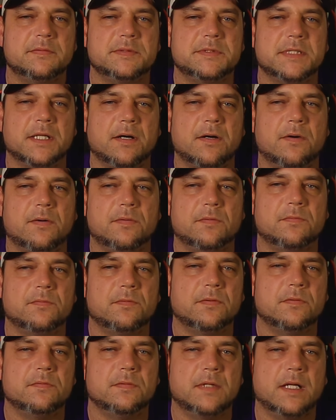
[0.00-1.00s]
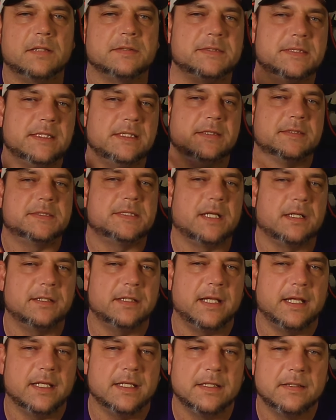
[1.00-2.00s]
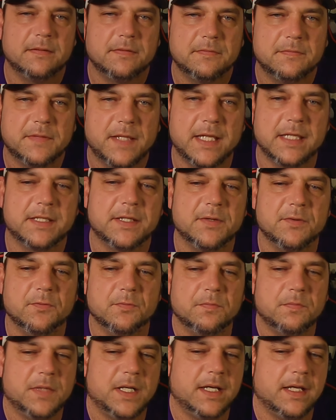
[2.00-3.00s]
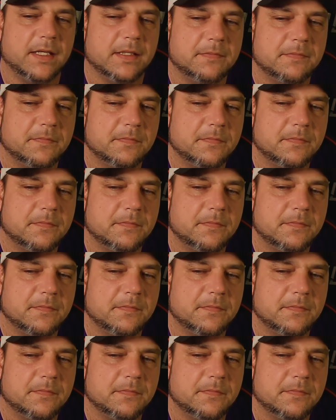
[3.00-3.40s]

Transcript: So I'll see you Sunday. Thank you. Bye.